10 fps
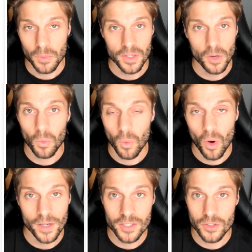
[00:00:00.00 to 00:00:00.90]
We don't
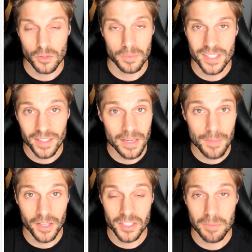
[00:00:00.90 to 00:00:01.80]
want to be sending
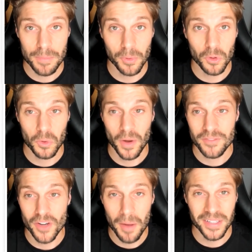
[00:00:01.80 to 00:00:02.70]
emails to people who
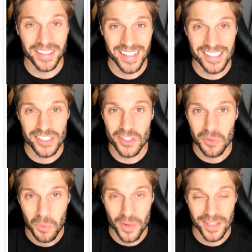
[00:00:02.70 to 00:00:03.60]
have not been engaged
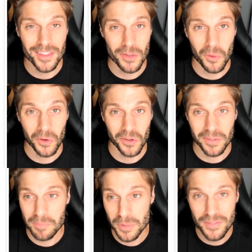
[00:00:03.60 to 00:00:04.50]
with
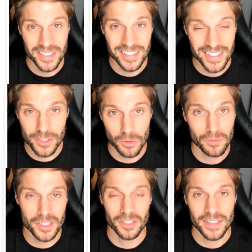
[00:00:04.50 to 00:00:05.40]
your previous list, your
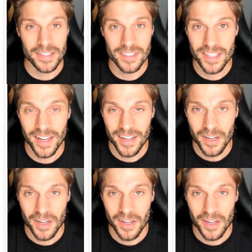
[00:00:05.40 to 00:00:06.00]
original lists.